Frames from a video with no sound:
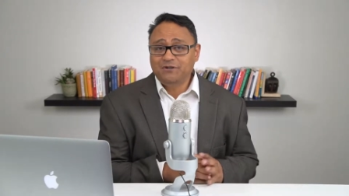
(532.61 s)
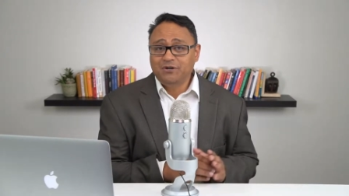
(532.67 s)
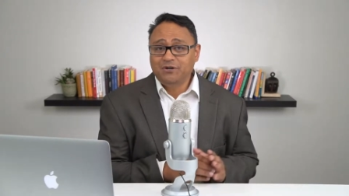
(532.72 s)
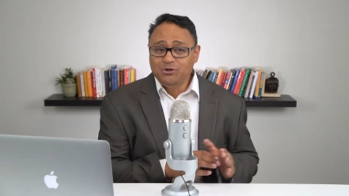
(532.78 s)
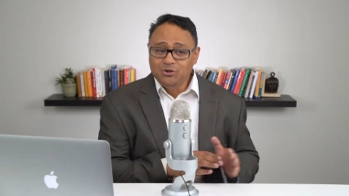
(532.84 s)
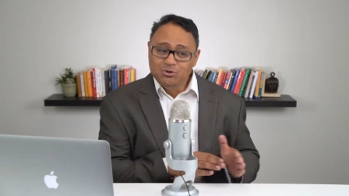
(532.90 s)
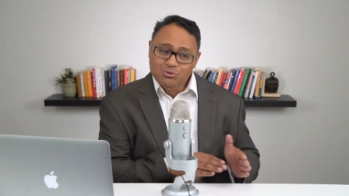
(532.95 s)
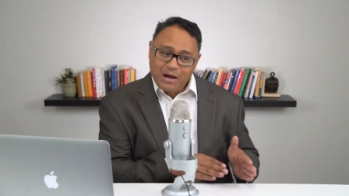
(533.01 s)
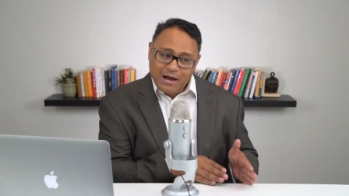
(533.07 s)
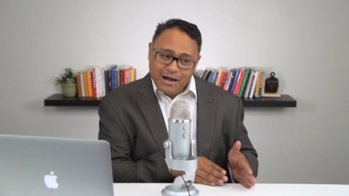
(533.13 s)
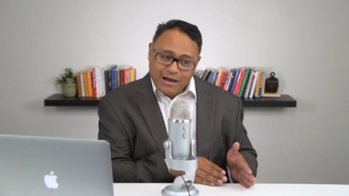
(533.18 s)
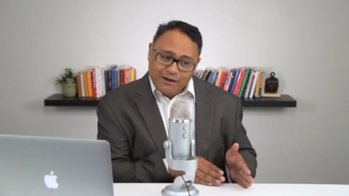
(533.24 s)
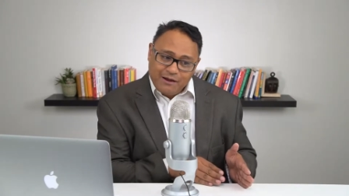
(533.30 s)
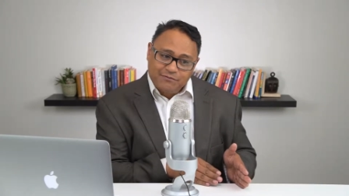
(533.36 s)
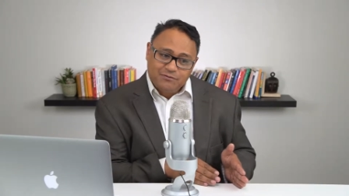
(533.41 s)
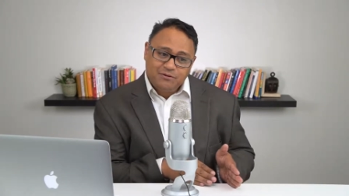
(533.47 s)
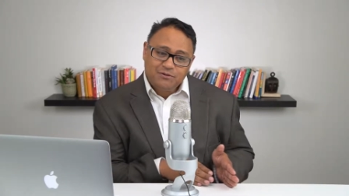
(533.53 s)
you
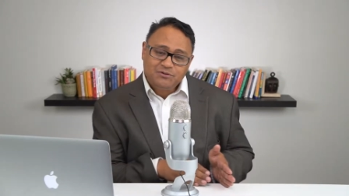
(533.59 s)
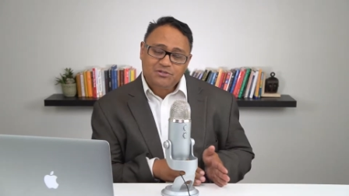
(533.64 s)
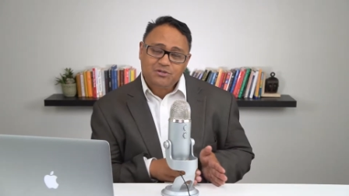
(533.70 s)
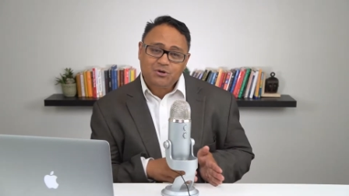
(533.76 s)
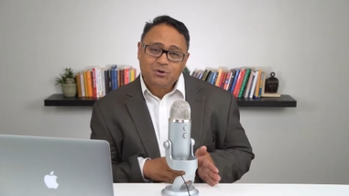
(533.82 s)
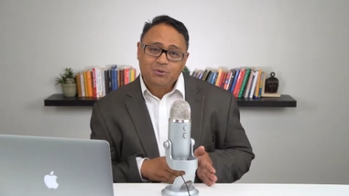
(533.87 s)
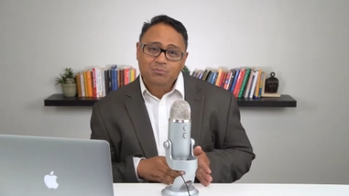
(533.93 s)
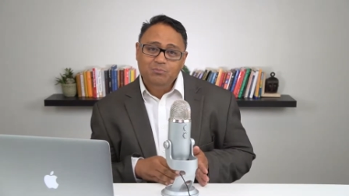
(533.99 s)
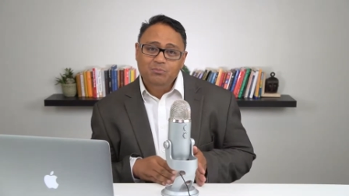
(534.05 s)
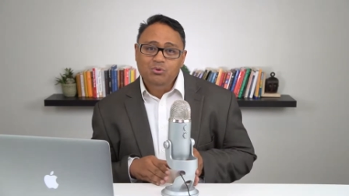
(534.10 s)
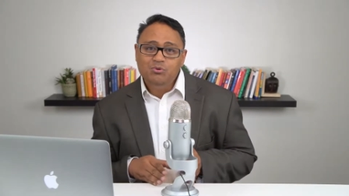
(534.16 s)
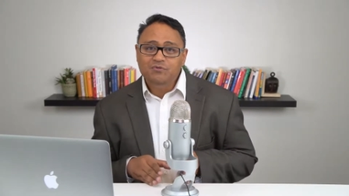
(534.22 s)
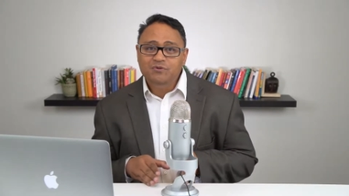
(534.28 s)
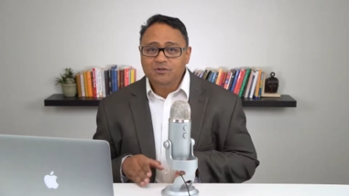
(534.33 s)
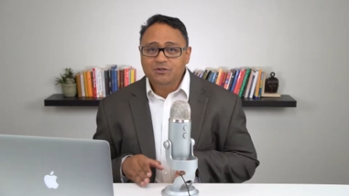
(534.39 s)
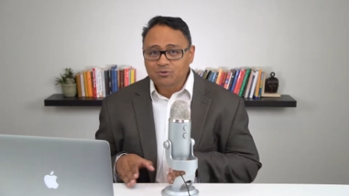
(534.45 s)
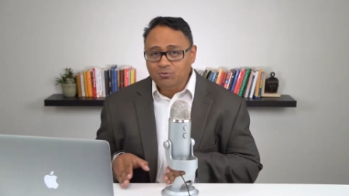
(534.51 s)
have to start
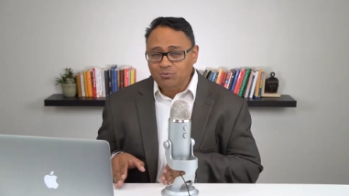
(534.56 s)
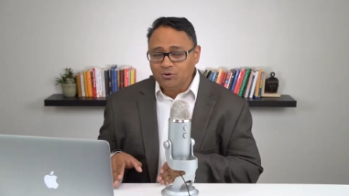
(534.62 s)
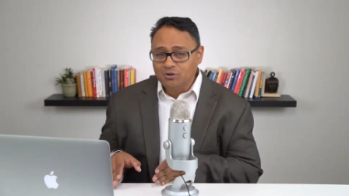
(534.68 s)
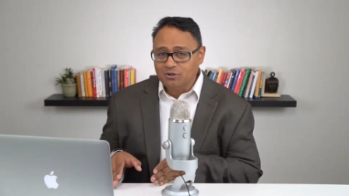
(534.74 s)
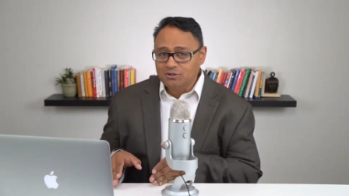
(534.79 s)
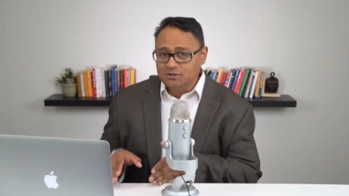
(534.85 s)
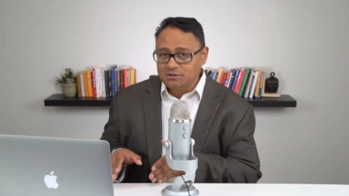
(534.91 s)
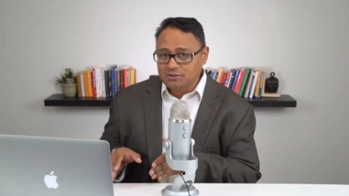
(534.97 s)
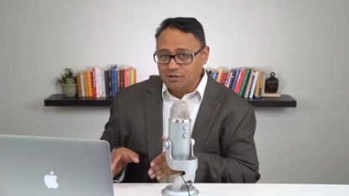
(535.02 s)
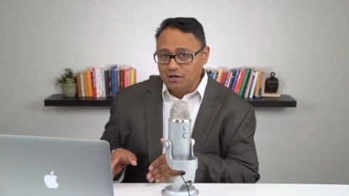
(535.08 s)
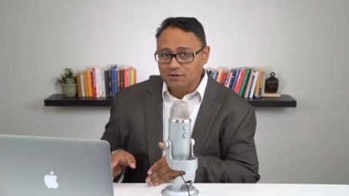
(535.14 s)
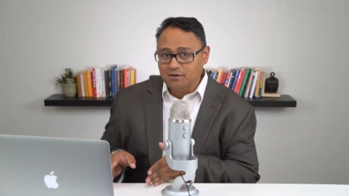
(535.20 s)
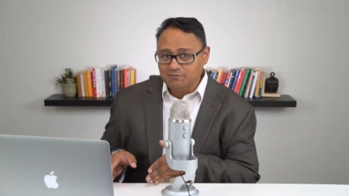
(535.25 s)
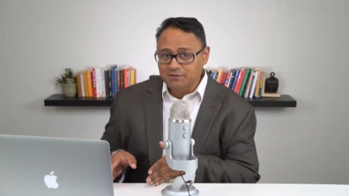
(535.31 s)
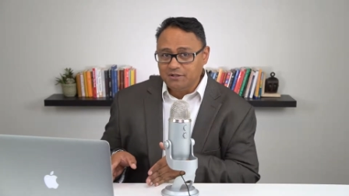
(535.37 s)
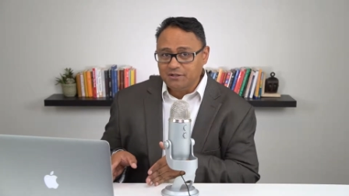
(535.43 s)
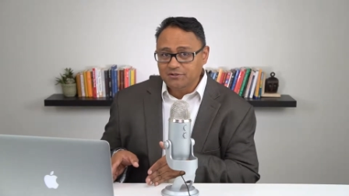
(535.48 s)
moving towards
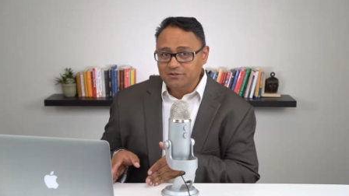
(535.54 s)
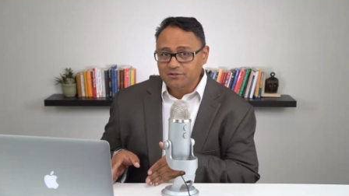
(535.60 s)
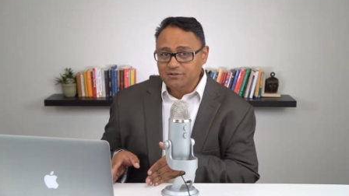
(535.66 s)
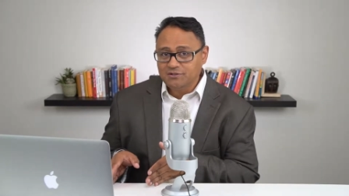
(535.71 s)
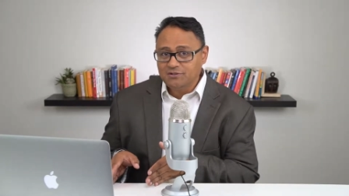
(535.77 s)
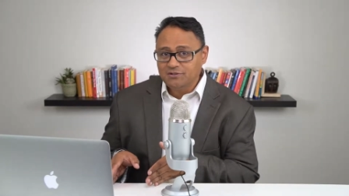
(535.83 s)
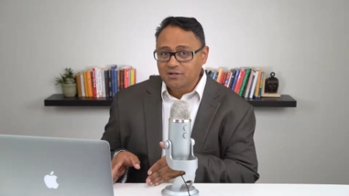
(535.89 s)
confidence.